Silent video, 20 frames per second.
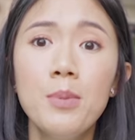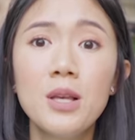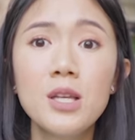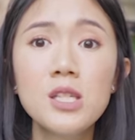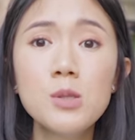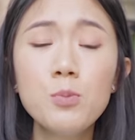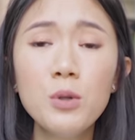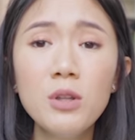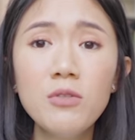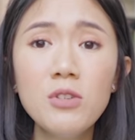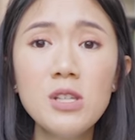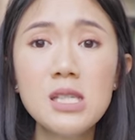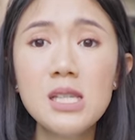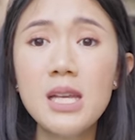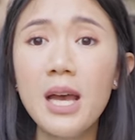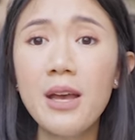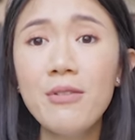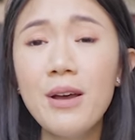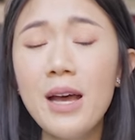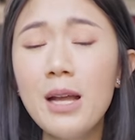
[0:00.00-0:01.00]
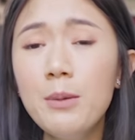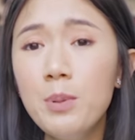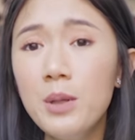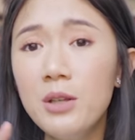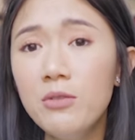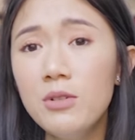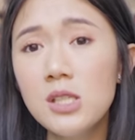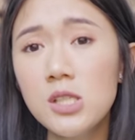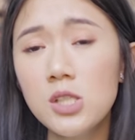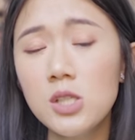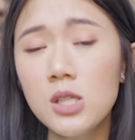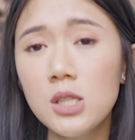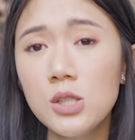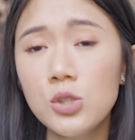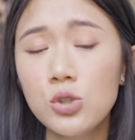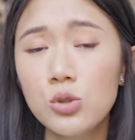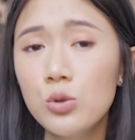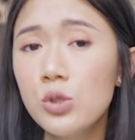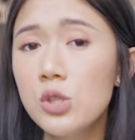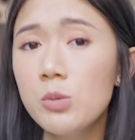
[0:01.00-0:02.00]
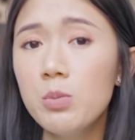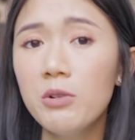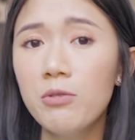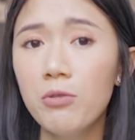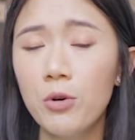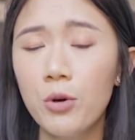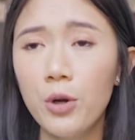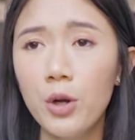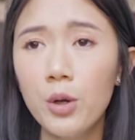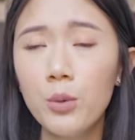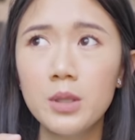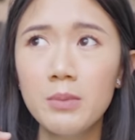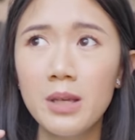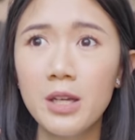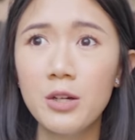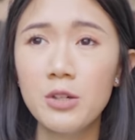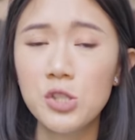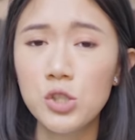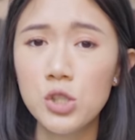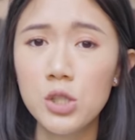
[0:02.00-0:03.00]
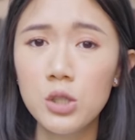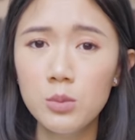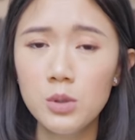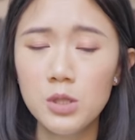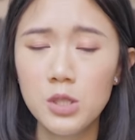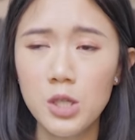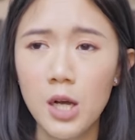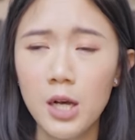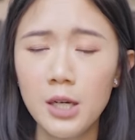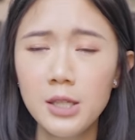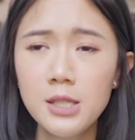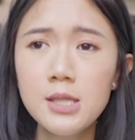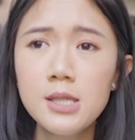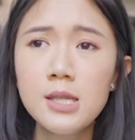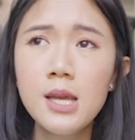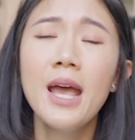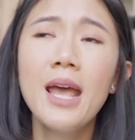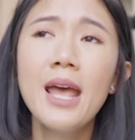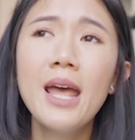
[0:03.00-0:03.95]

Because previously, I've had PVC shoes before, my Christian Louboutins.